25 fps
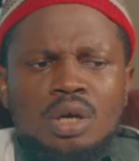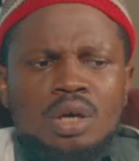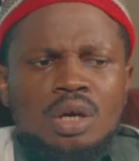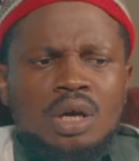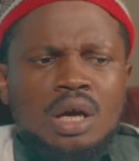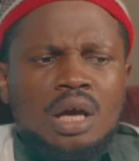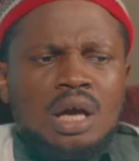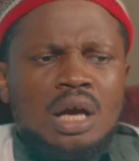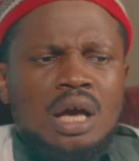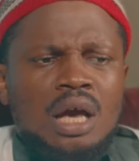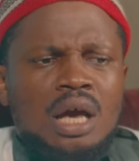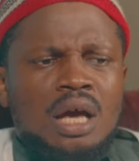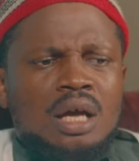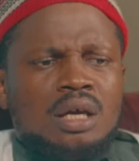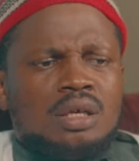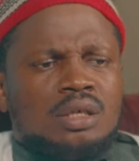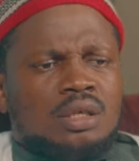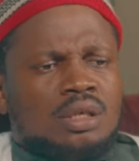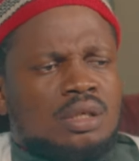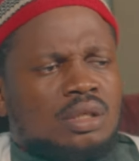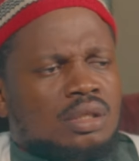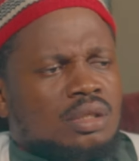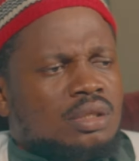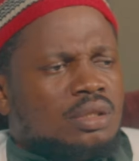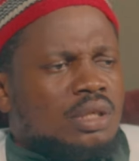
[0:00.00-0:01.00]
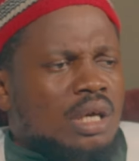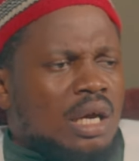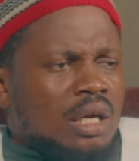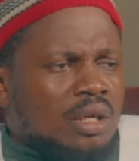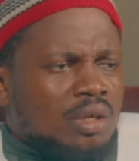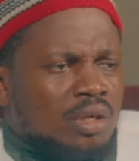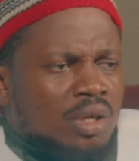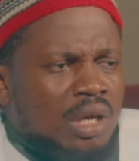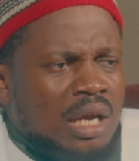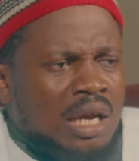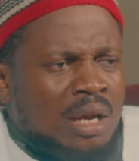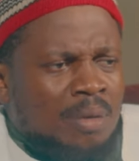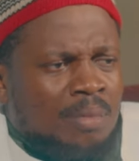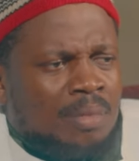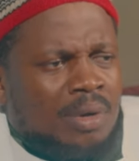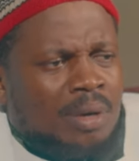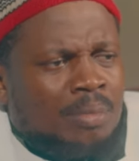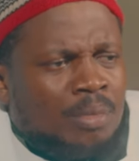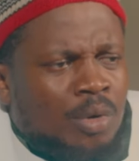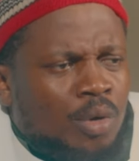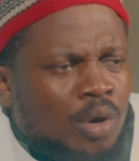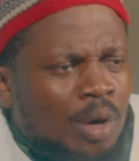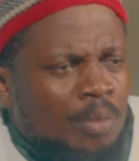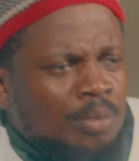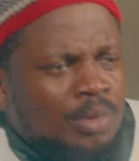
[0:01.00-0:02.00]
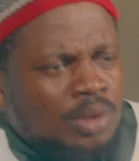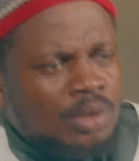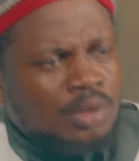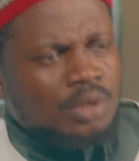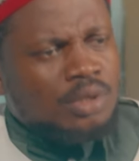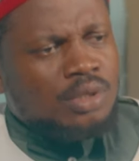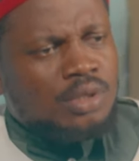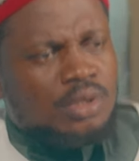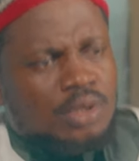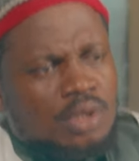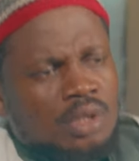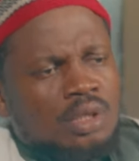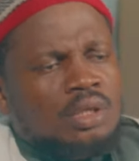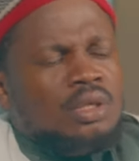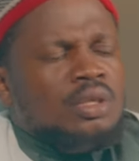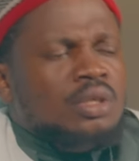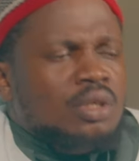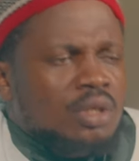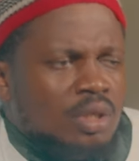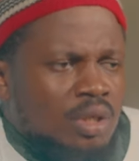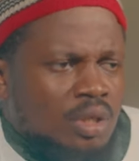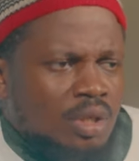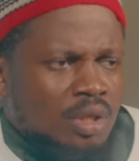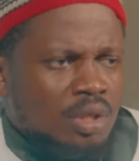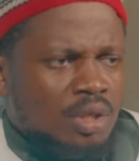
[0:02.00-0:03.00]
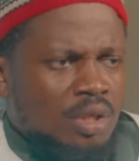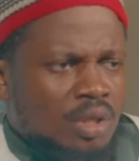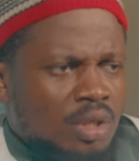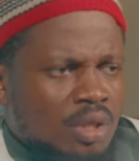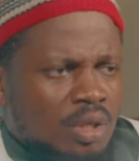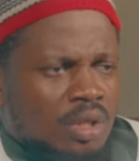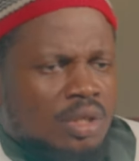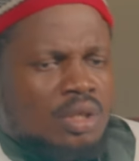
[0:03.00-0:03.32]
you the one that gave birth to me?